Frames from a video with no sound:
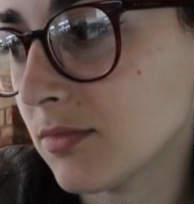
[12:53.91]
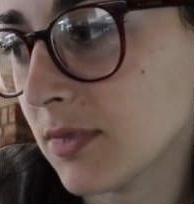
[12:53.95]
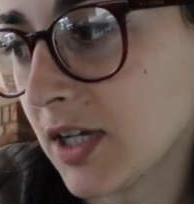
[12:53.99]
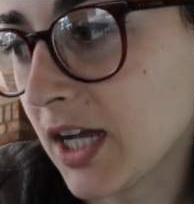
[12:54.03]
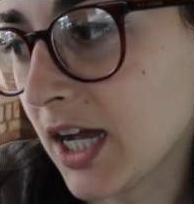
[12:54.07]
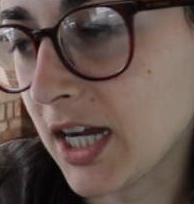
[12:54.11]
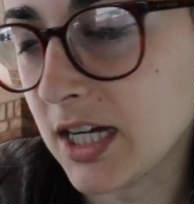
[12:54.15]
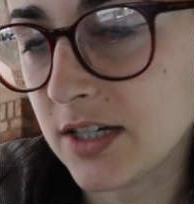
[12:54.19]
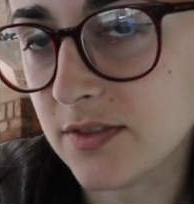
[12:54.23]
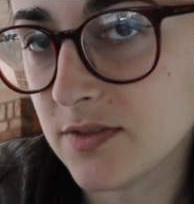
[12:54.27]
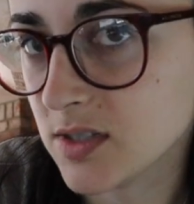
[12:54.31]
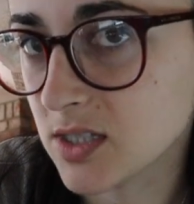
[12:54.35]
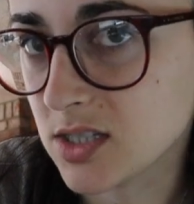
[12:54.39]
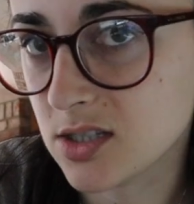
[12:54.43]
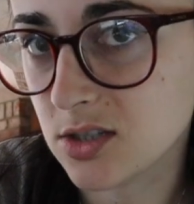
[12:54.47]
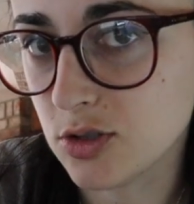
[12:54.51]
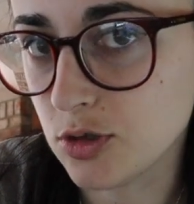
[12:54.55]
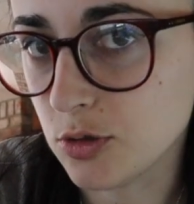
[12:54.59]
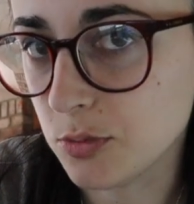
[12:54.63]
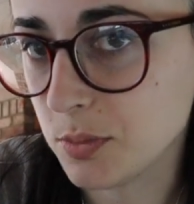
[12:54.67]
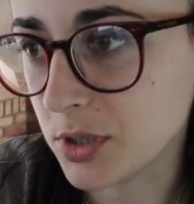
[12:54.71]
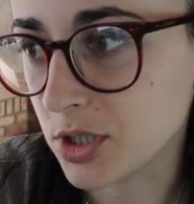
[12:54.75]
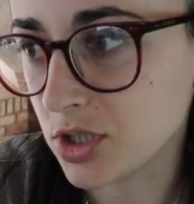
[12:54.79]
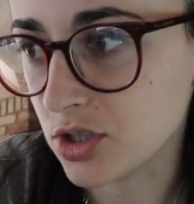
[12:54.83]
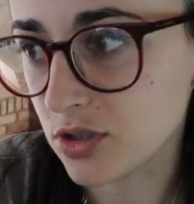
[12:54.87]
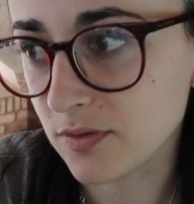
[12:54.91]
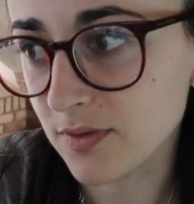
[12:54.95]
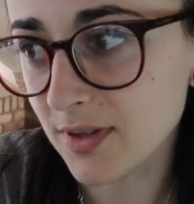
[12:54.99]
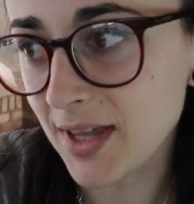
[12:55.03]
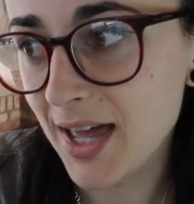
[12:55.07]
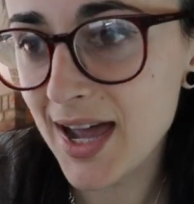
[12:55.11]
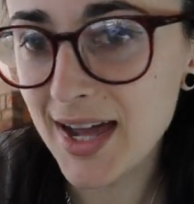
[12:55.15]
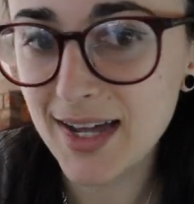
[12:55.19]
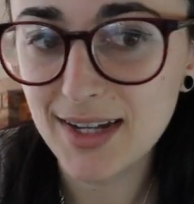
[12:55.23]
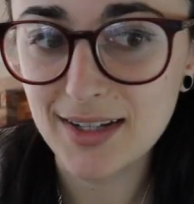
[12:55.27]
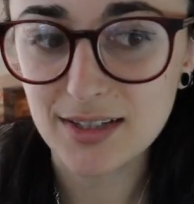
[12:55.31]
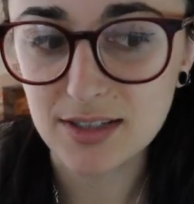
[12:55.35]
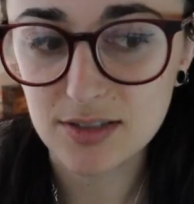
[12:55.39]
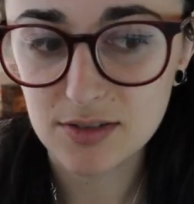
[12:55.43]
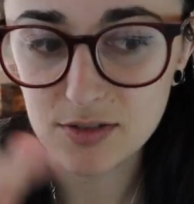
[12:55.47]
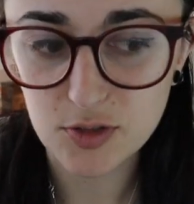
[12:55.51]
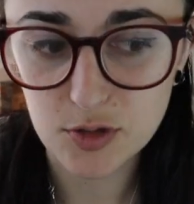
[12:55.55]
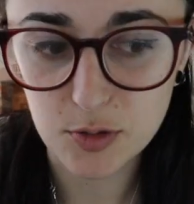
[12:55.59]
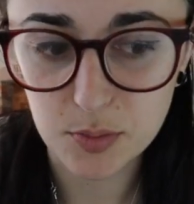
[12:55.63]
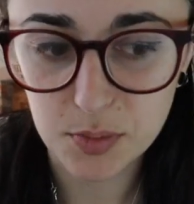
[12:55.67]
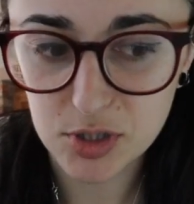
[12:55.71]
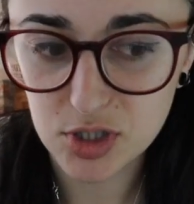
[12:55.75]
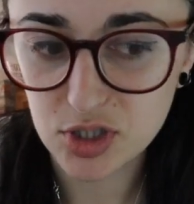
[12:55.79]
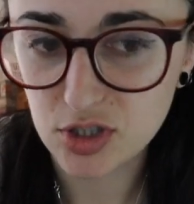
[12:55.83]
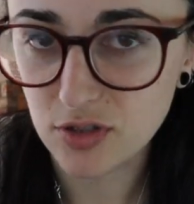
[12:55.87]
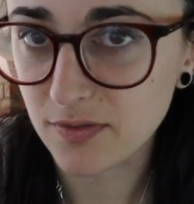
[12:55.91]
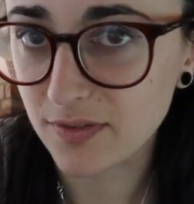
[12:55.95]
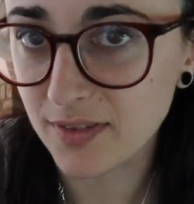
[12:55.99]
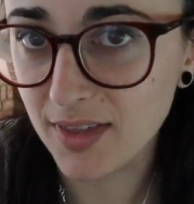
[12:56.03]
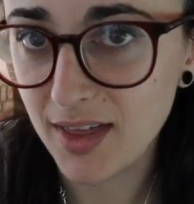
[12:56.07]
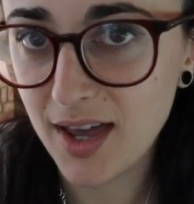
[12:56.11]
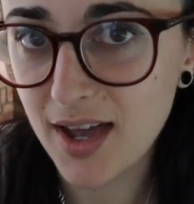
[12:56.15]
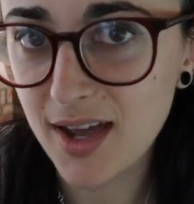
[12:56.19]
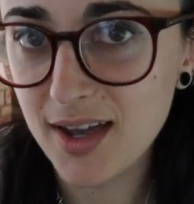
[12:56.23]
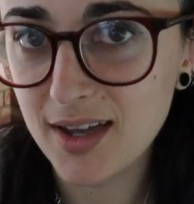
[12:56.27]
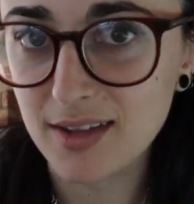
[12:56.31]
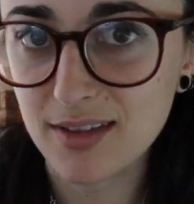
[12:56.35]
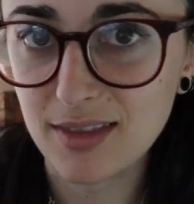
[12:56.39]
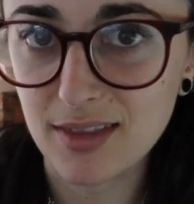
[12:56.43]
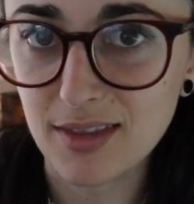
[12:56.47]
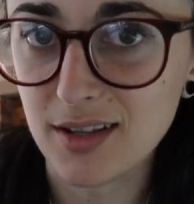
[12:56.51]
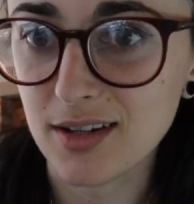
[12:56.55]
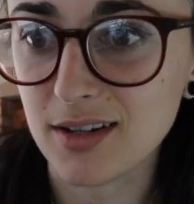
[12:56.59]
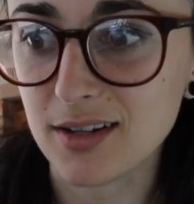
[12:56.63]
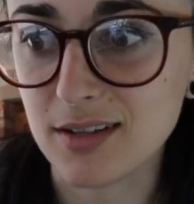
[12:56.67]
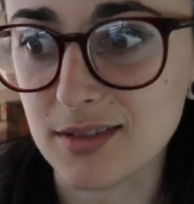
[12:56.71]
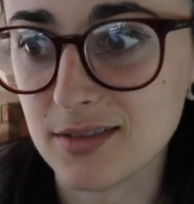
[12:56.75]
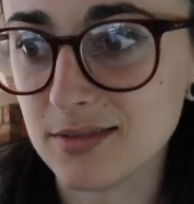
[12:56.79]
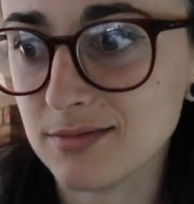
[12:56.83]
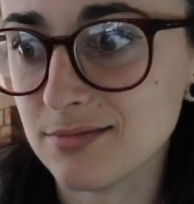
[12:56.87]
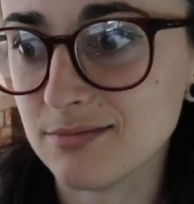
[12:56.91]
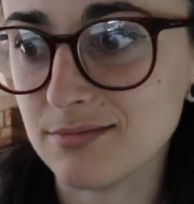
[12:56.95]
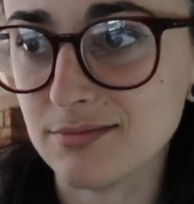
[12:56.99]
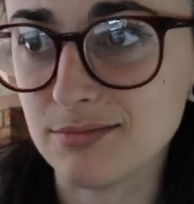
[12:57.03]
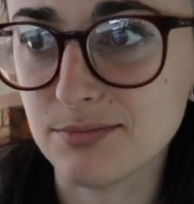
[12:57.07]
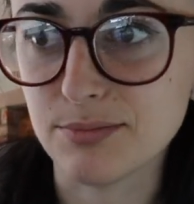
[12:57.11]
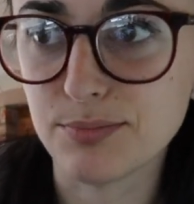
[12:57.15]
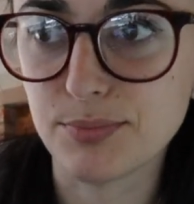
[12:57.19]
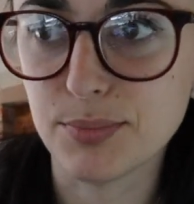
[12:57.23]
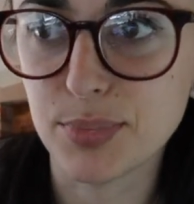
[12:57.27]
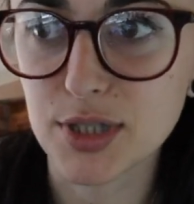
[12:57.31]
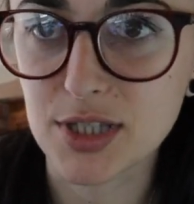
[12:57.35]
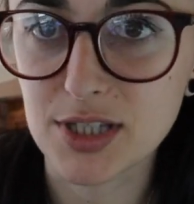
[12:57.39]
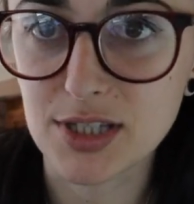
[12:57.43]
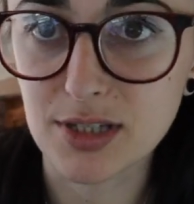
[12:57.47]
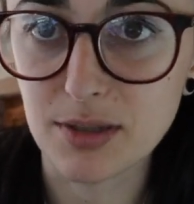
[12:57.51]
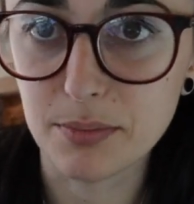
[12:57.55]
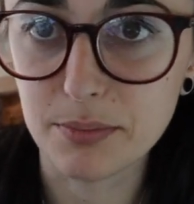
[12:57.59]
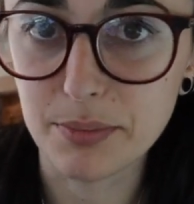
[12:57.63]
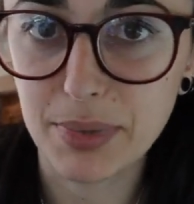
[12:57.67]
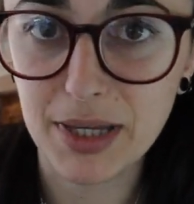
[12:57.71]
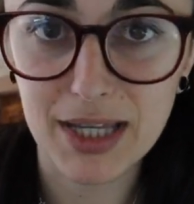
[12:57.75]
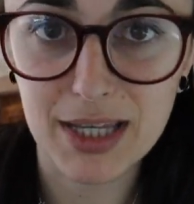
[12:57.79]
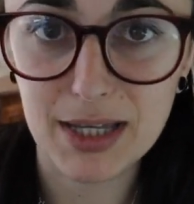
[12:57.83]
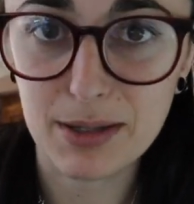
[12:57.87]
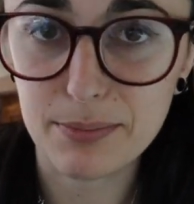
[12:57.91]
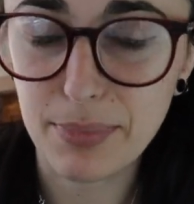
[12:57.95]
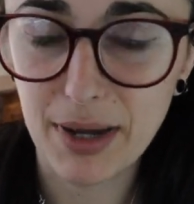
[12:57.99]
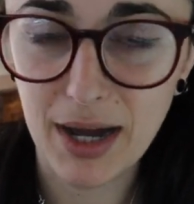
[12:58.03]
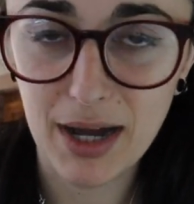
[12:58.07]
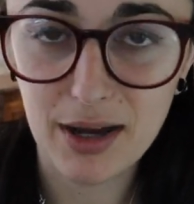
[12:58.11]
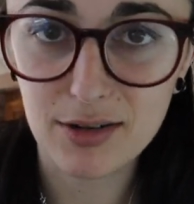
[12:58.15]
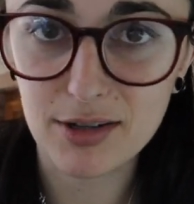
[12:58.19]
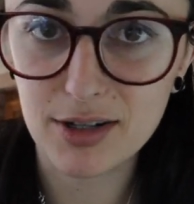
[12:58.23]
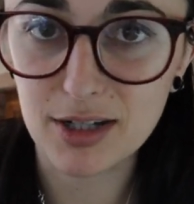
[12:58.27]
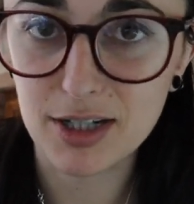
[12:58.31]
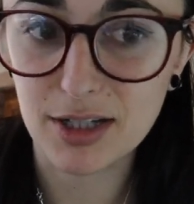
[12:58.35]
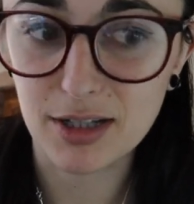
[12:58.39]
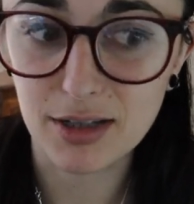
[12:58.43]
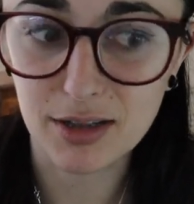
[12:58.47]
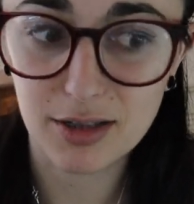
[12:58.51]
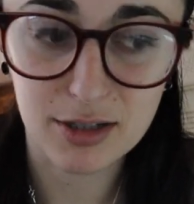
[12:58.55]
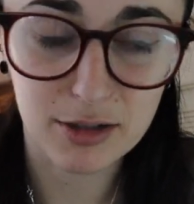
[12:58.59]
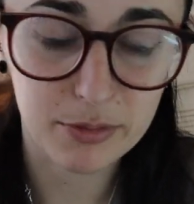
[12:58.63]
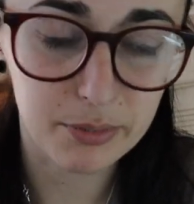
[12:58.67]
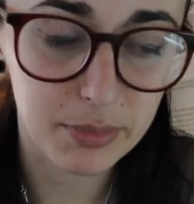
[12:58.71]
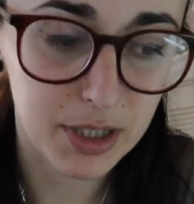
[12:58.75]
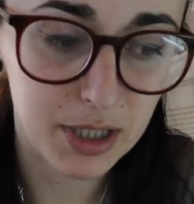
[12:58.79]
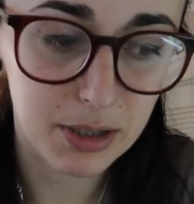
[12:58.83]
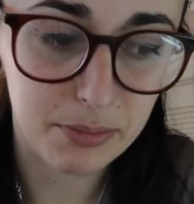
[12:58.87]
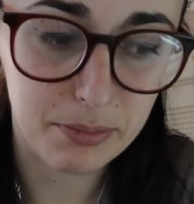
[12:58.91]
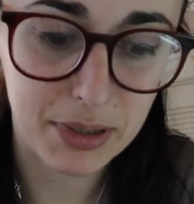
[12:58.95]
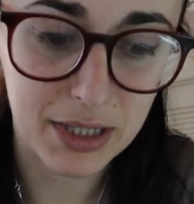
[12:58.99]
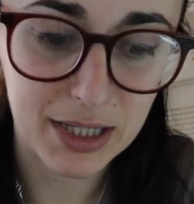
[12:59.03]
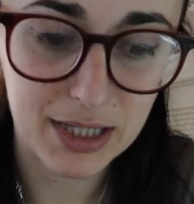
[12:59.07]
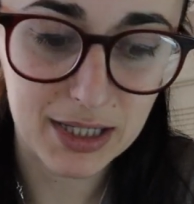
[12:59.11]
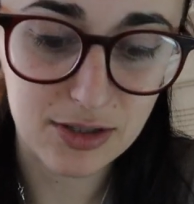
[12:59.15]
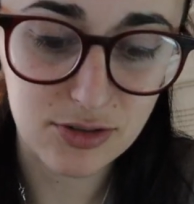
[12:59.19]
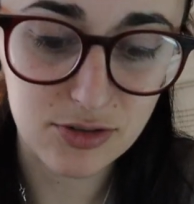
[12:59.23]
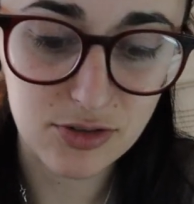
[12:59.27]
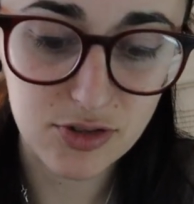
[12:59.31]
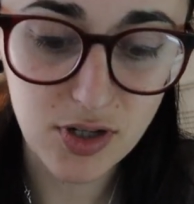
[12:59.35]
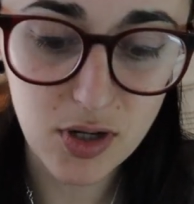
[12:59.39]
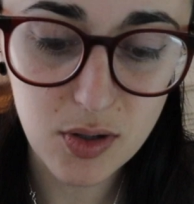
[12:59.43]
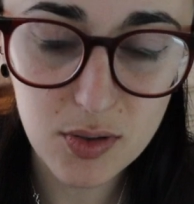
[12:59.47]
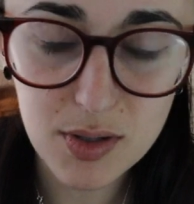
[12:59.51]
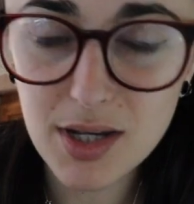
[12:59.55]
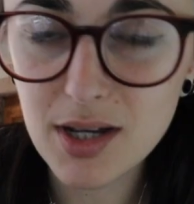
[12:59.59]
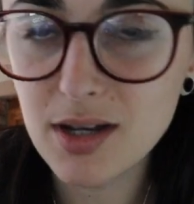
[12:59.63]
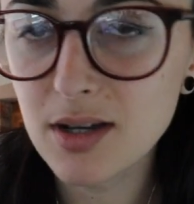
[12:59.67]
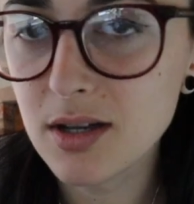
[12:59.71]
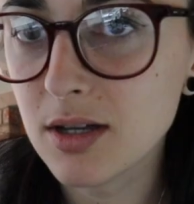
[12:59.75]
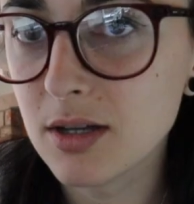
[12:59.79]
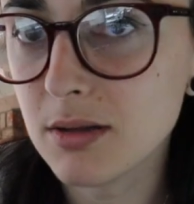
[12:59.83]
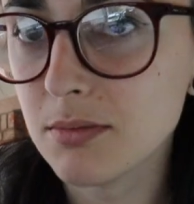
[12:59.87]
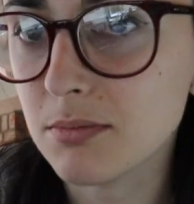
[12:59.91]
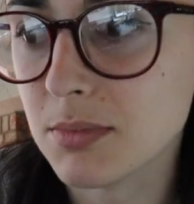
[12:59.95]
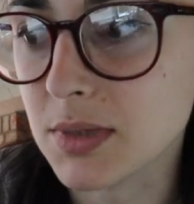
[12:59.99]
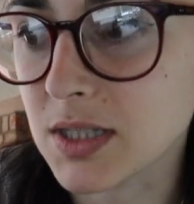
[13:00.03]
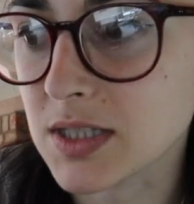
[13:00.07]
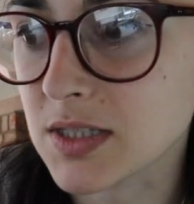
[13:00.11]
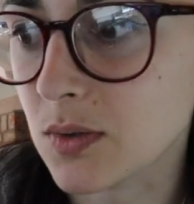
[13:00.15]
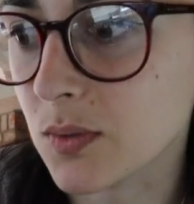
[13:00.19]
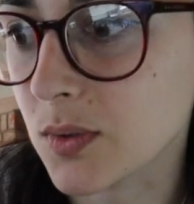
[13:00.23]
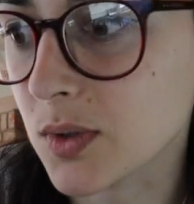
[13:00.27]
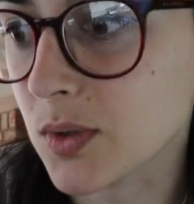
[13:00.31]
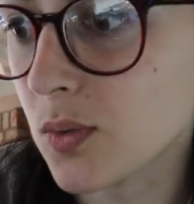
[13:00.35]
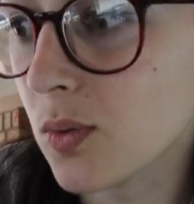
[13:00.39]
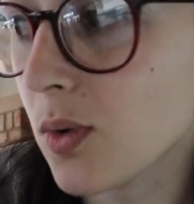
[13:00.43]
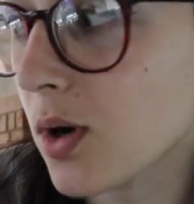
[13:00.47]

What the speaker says: kind of a scoopish of that and a scoopish of that, and then put some baking powder and a little bit of baking soda. Mix it with